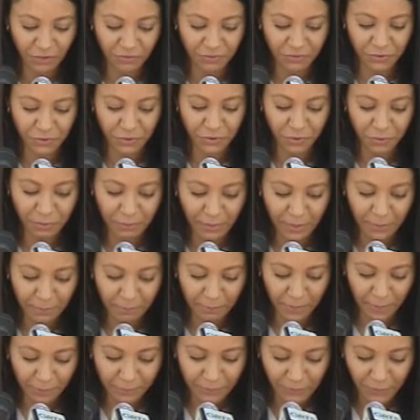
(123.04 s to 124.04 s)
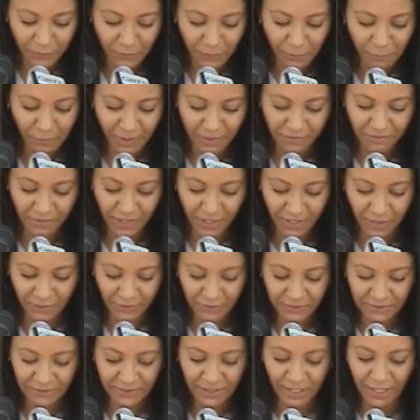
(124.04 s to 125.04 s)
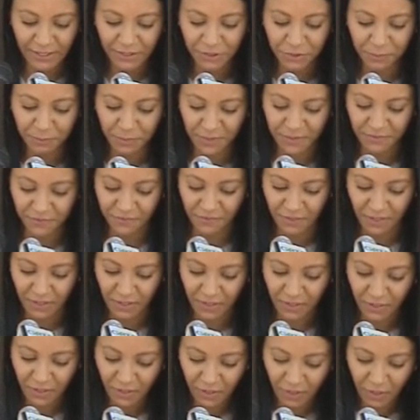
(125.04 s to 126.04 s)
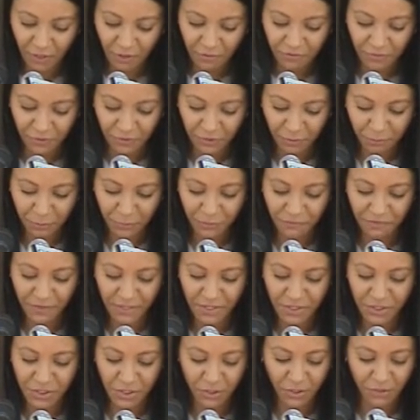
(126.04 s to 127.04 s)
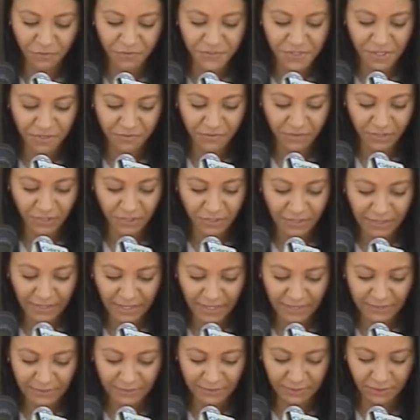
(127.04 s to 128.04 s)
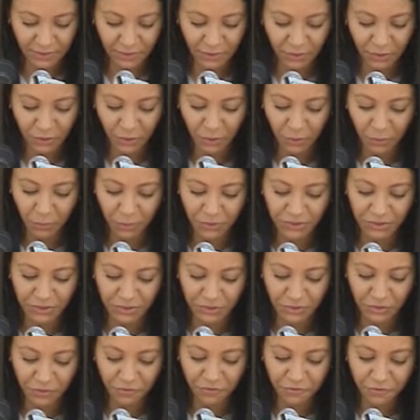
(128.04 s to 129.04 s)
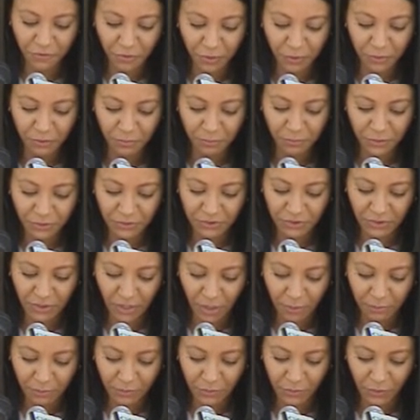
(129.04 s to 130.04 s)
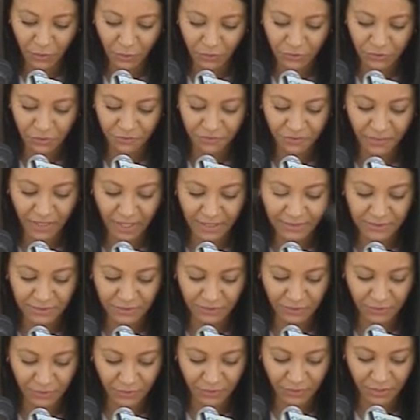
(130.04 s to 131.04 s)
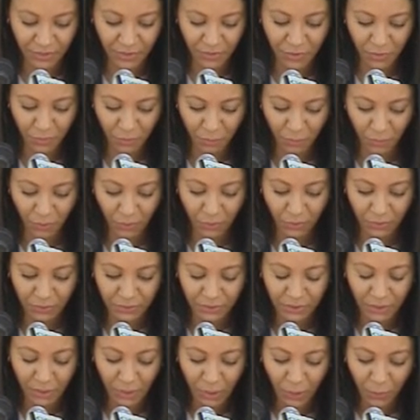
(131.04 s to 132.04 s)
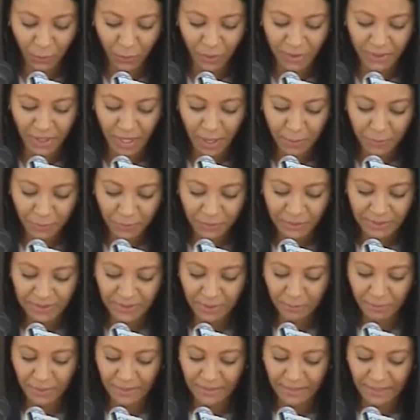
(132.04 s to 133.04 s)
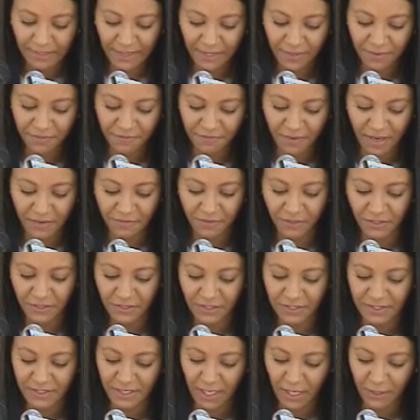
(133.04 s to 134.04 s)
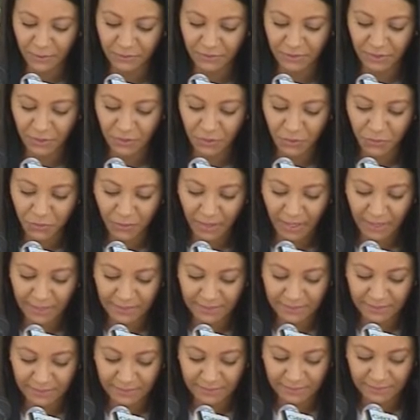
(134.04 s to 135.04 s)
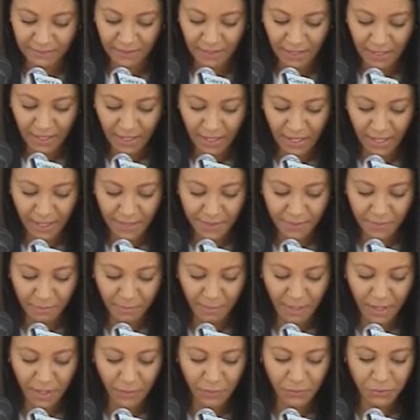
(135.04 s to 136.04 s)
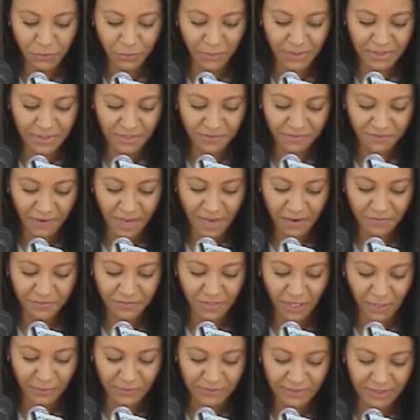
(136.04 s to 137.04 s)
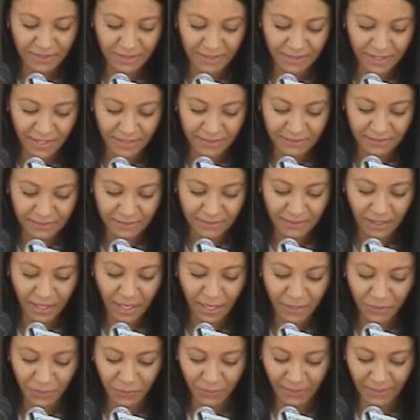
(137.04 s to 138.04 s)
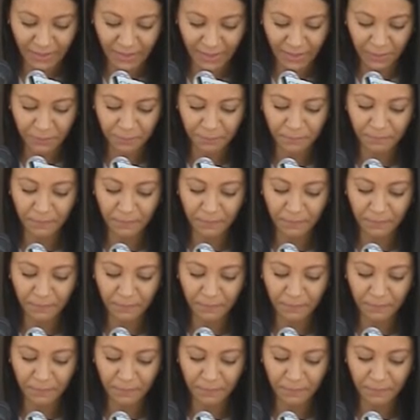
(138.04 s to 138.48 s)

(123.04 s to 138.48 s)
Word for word: of the human papillomavirus, HPV, for the prevention of cervical cancer which is the fourth most common cause of cancer in the world, with approximately 500,000 new cases and about 25,000 deaths annually.